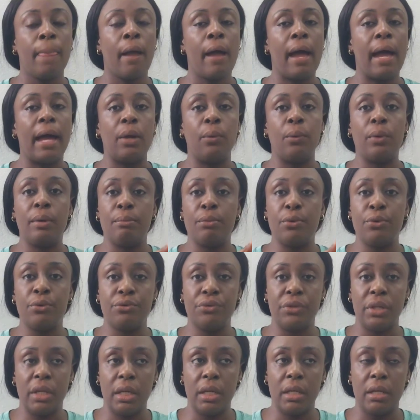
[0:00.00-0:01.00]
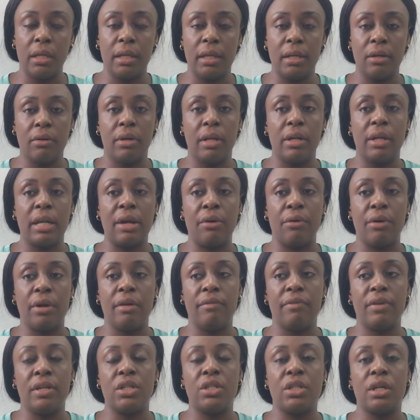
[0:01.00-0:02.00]
and we moved in. That
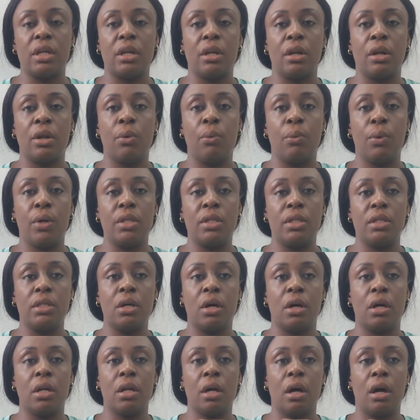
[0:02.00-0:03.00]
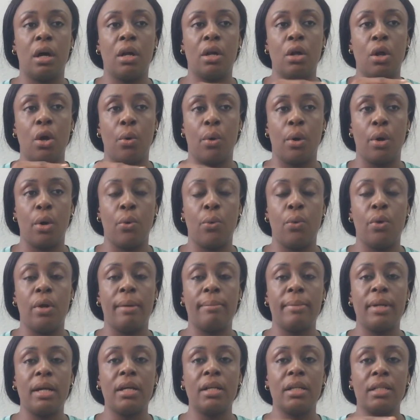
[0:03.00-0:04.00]
renovation was done on our own.
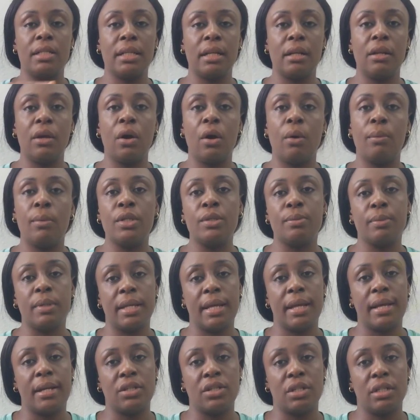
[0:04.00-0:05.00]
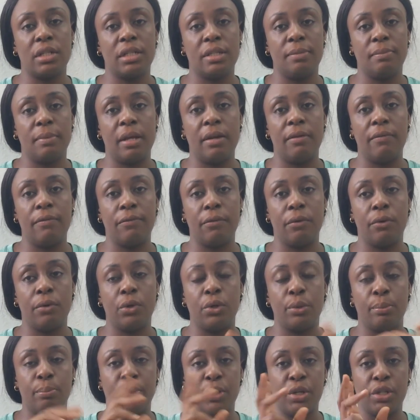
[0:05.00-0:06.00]
I'm not going to tell you how much money I actually spent to
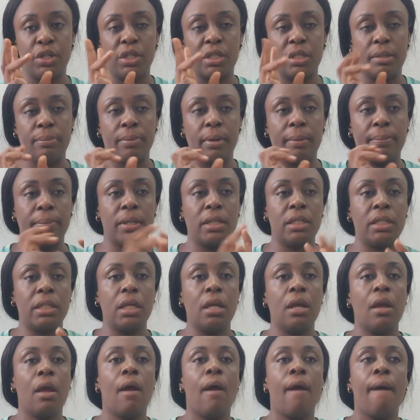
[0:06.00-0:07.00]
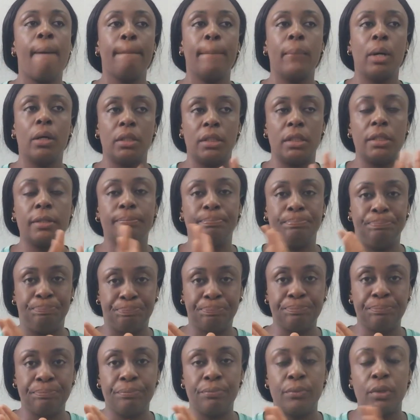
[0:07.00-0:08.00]
purchase the property, but
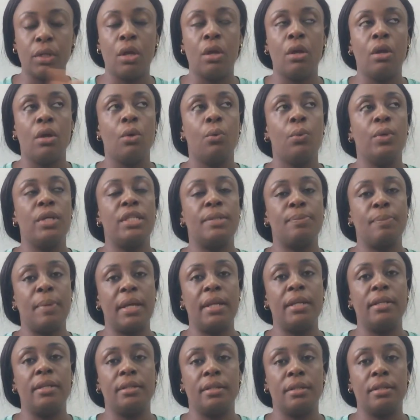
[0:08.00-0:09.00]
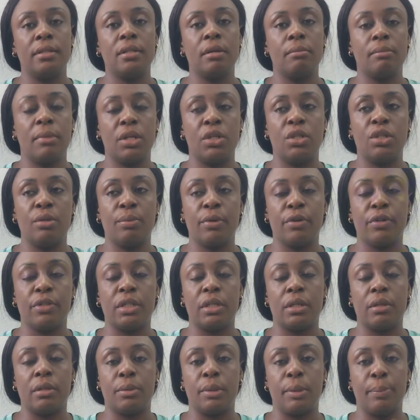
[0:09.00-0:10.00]
we spent some money to
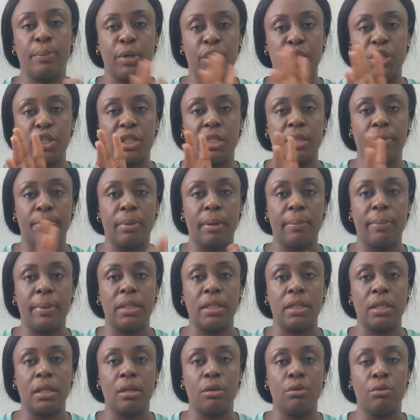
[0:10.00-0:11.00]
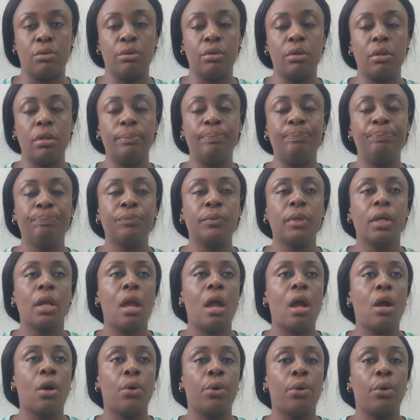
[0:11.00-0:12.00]
purchase the property. Cool?
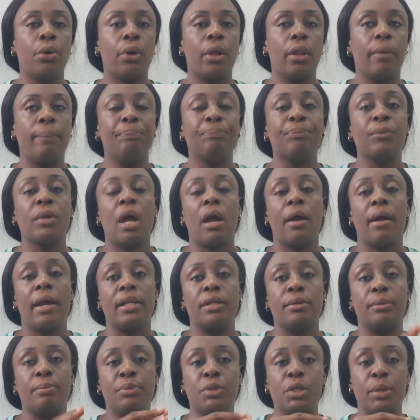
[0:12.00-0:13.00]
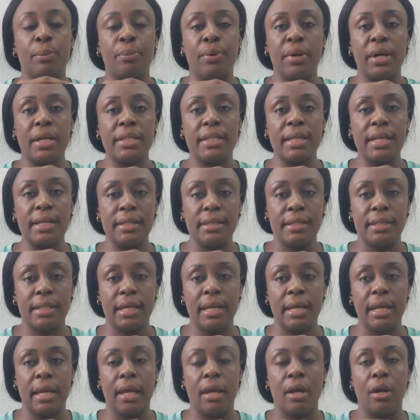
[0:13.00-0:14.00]
Cool. All right. So present
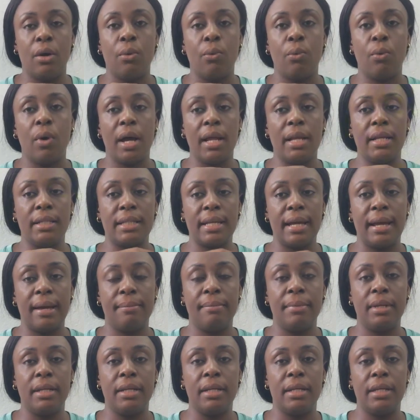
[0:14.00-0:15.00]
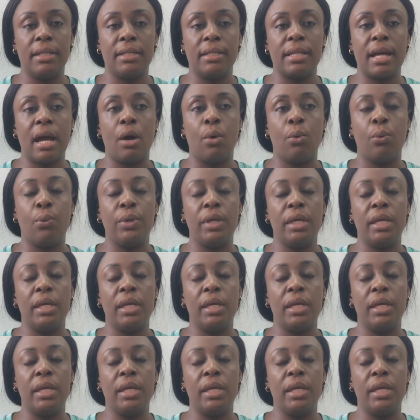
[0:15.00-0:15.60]
day, what is happening is that